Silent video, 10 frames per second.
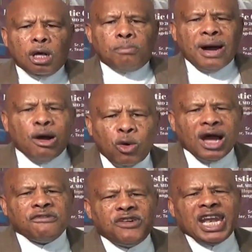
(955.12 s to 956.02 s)
My
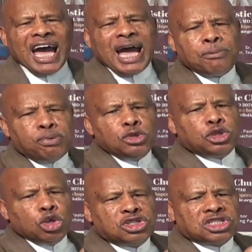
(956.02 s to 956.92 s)
wife and I
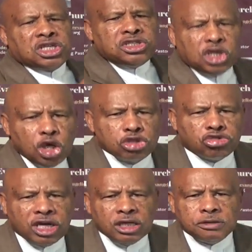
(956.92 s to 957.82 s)
produce
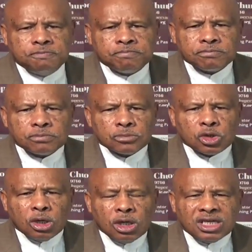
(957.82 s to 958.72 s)
children.
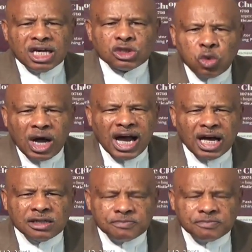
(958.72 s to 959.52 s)
Guess what?